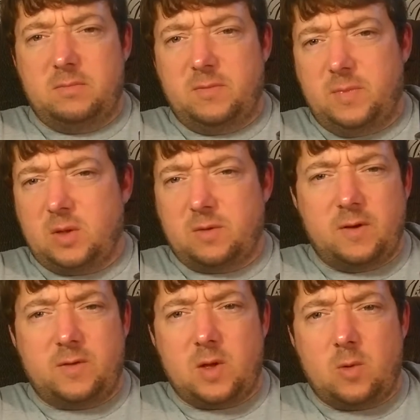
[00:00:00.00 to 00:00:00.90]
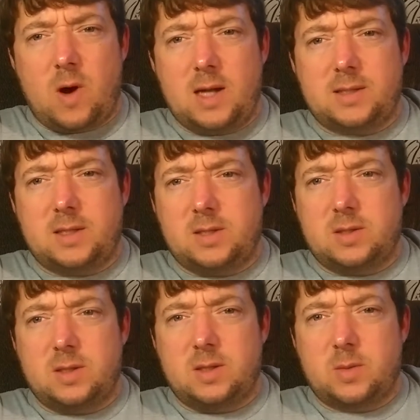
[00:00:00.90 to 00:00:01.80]
50 watts
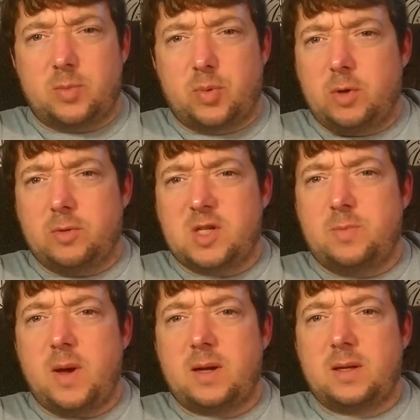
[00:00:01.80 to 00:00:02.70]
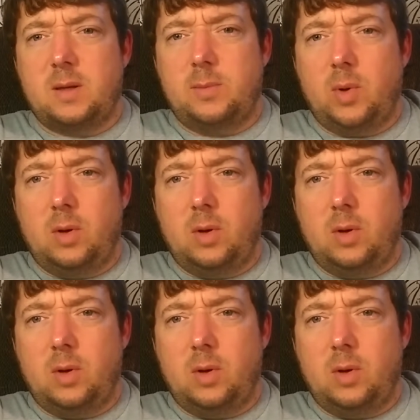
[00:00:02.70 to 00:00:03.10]
is a pretty respectable,